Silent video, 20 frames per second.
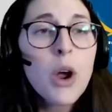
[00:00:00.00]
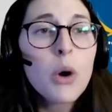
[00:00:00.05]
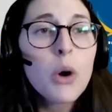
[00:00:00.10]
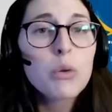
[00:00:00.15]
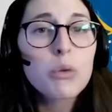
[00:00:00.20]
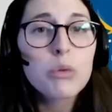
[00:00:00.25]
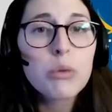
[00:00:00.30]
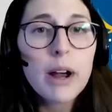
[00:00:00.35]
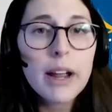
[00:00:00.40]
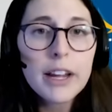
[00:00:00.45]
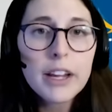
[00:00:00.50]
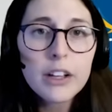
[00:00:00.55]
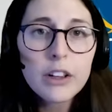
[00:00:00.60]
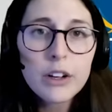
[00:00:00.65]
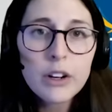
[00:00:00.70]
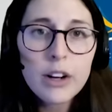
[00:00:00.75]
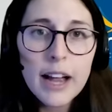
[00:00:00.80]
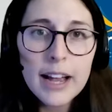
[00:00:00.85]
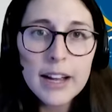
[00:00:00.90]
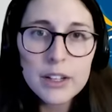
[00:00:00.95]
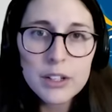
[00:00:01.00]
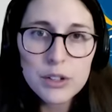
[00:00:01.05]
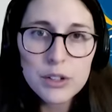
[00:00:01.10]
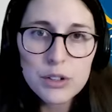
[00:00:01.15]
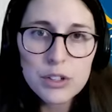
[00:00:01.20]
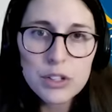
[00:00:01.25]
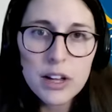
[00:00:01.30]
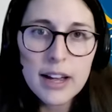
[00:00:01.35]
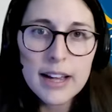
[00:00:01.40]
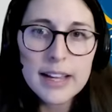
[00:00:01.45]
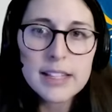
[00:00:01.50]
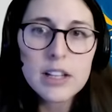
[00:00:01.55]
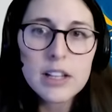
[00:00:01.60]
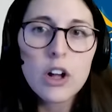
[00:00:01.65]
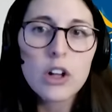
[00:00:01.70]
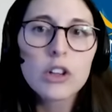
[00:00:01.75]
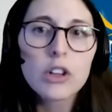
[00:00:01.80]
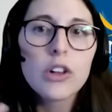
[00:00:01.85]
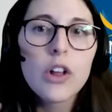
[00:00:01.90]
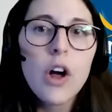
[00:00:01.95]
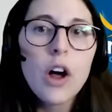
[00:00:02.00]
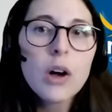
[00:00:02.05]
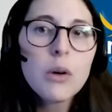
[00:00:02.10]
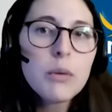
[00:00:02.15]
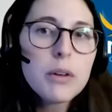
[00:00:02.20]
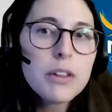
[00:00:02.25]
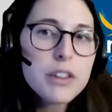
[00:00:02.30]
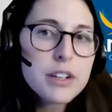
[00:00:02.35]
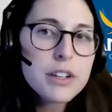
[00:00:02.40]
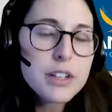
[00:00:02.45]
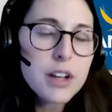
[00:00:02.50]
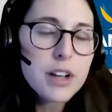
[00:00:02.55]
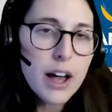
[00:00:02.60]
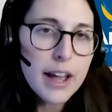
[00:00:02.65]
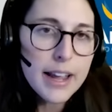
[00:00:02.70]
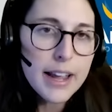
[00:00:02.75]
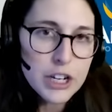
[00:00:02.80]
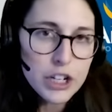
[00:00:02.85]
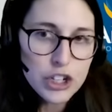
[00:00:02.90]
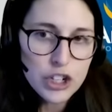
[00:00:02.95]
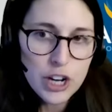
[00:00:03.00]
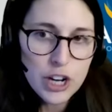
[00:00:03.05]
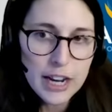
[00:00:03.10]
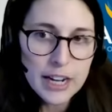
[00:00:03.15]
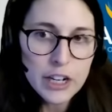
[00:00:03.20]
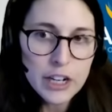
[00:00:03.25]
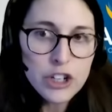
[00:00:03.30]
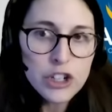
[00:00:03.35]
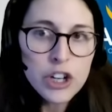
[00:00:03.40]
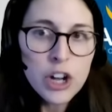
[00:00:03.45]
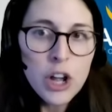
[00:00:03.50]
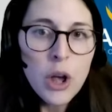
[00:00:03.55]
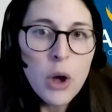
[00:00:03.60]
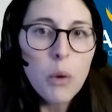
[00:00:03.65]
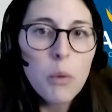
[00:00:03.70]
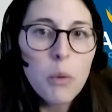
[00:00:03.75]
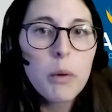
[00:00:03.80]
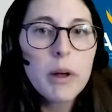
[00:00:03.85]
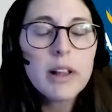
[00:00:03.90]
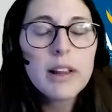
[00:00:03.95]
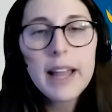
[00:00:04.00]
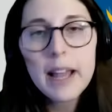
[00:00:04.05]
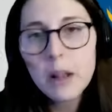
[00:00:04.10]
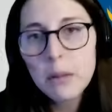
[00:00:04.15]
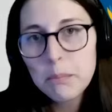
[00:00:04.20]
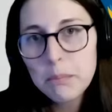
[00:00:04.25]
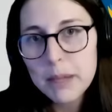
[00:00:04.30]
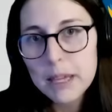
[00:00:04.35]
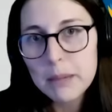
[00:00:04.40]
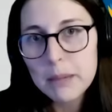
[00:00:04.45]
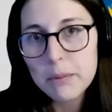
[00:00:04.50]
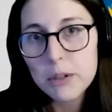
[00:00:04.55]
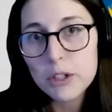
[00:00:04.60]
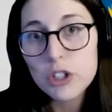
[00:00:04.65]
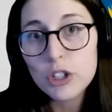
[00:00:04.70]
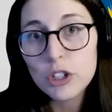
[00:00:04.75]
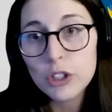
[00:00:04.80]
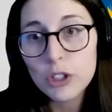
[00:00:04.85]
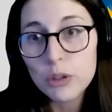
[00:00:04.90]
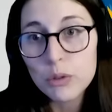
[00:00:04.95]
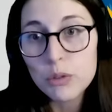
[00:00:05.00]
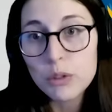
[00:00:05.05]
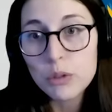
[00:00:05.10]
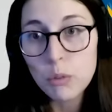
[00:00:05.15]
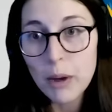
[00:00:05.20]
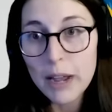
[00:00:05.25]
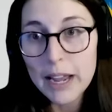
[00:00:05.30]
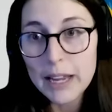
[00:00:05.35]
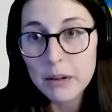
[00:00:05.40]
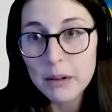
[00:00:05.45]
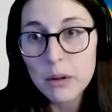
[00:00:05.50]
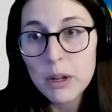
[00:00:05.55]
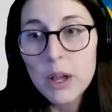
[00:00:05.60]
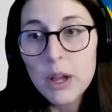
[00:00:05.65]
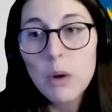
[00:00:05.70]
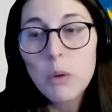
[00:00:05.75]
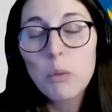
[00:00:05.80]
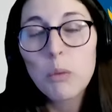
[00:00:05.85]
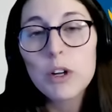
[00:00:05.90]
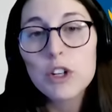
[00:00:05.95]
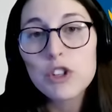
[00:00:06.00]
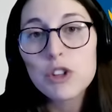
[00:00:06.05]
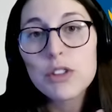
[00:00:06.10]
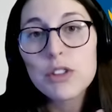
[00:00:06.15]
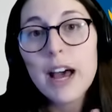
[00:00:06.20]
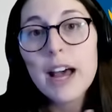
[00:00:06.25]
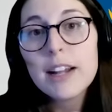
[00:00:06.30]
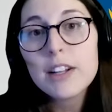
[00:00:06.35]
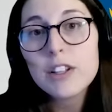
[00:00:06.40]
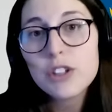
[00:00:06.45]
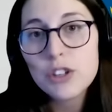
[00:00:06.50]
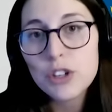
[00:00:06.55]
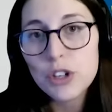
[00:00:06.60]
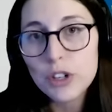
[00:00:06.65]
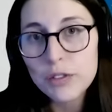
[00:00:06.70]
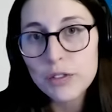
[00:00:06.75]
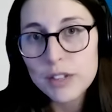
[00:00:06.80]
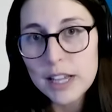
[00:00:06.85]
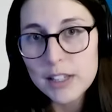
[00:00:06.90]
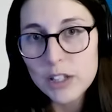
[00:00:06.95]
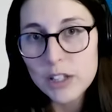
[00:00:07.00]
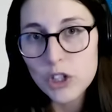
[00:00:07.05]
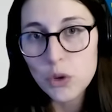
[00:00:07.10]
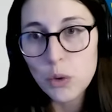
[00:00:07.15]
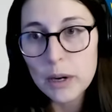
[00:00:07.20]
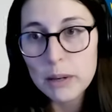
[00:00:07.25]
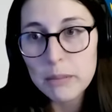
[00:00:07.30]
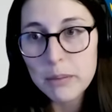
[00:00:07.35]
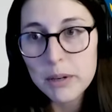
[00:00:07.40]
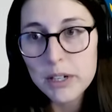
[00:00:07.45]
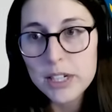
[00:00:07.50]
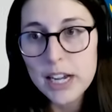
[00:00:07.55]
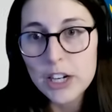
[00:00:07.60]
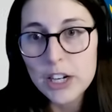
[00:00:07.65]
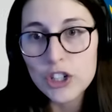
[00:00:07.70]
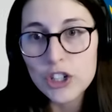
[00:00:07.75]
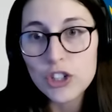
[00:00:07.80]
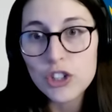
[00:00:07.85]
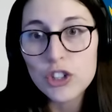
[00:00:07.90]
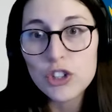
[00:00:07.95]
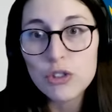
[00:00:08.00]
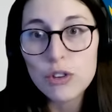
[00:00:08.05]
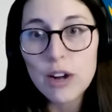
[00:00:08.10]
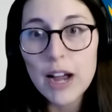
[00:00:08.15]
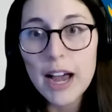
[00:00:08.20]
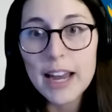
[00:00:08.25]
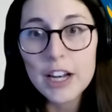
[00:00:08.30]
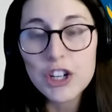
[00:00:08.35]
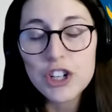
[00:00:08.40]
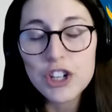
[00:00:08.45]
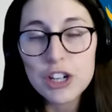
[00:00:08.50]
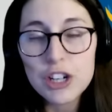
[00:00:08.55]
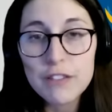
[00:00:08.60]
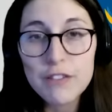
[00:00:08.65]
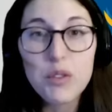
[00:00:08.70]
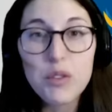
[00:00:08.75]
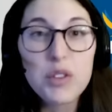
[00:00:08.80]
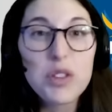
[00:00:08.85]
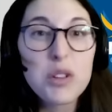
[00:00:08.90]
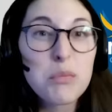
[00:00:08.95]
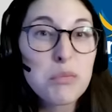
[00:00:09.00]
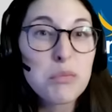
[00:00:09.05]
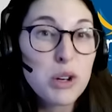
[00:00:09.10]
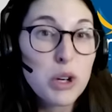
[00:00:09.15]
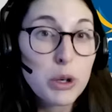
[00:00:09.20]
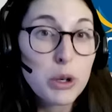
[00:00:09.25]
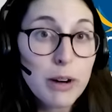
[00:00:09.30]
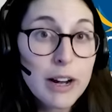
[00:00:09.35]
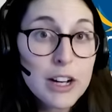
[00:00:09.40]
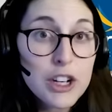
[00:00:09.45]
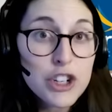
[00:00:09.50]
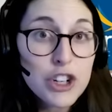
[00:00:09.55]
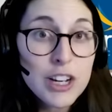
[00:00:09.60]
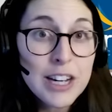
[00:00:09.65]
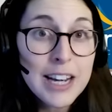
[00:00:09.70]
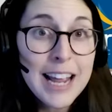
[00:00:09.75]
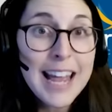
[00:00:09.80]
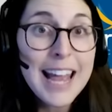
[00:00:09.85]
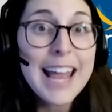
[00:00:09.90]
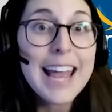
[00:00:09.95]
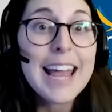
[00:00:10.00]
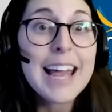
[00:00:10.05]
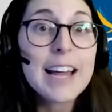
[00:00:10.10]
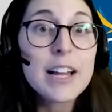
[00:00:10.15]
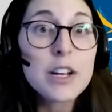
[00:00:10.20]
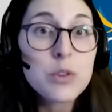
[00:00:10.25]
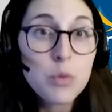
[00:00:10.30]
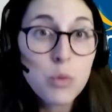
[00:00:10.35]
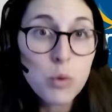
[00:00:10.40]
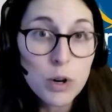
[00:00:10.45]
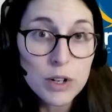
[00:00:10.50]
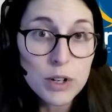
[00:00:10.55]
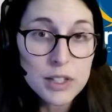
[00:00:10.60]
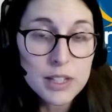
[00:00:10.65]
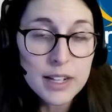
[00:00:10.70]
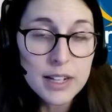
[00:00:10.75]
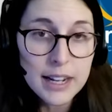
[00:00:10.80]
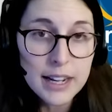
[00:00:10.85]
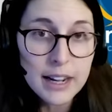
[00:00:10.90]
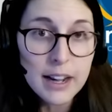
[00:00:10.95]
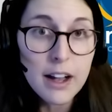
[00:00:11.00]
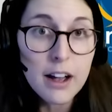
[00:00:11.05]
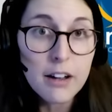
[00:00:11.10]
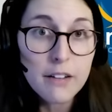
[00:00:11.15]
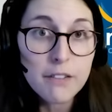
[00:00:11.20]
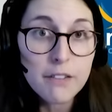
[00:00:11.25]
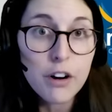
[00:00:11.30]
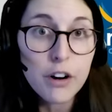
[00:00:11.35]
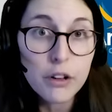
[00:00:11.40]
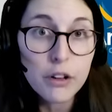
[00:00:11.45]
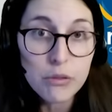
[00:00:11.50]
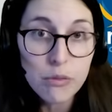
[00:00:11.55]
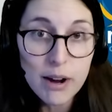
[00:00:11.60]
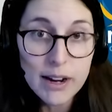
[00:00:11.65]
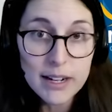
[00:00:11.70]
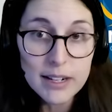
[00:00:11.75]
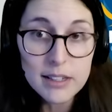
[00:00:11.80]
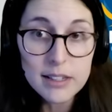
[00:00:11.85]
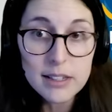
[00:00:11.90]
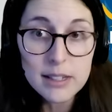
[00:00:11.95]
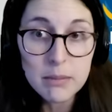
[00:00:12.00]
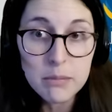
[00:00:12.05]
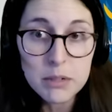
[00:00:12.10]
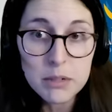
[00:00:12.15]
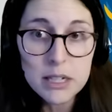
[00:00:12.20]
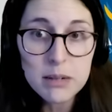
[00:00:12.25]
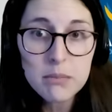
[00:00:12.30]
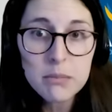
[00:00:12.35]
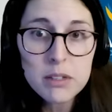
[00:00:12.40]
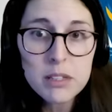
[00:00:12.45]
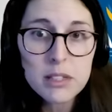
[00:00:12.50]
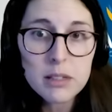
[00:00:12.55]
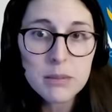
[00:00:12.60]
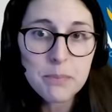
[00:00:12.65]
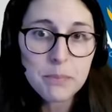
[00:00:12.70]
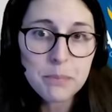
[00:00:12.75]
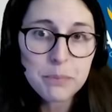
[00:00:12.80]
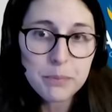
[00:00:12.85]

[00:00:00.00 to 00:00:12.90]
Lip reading: regular exercise along with a diet change will help people to lose weight, which that serves as a joint protection strategy for the progression and worsening of arthritis symptoms.